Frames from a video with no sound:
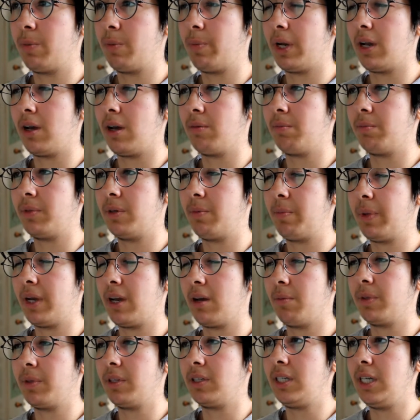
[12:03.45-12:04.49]
pick
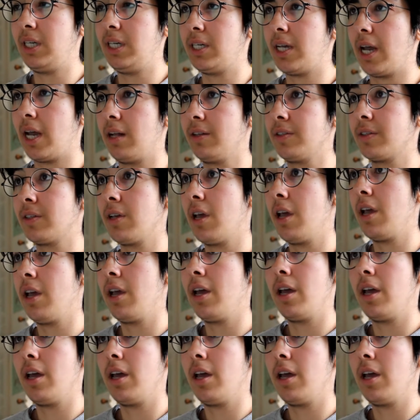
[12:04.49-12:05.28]
up the details.